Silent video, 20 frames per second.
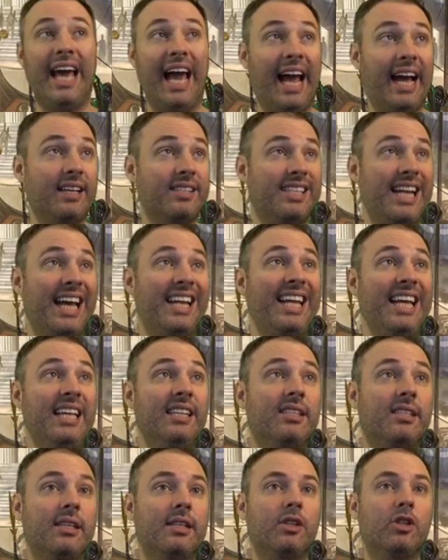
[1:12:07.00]
being cast at
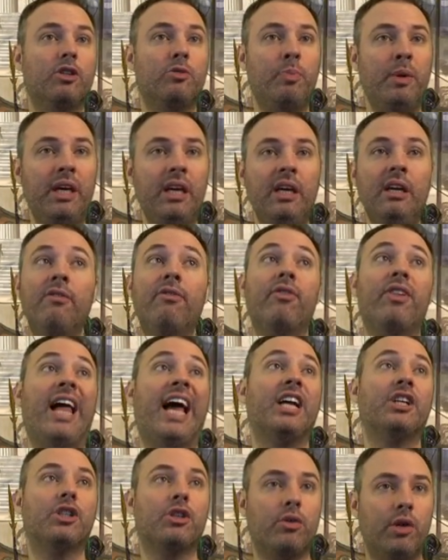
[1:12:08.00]
instant speed.
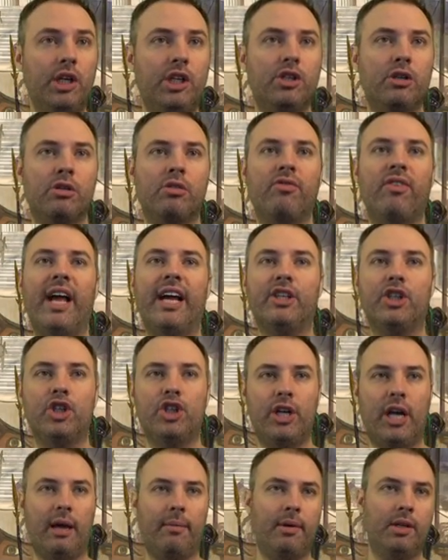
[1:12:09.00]
Flash creatures,
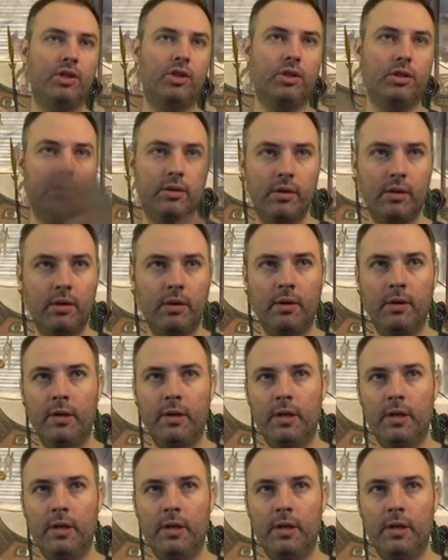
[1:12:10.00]
flash enchantments.